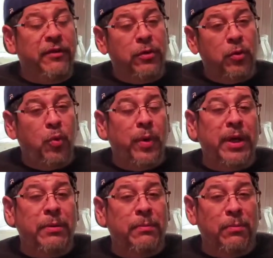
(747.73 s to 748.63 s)
you
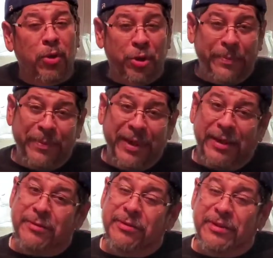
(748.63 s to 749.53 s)
want more
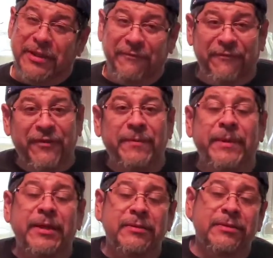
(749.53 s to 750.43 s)
males than
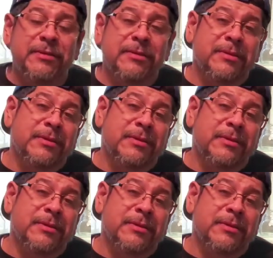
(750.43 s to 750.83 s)
females,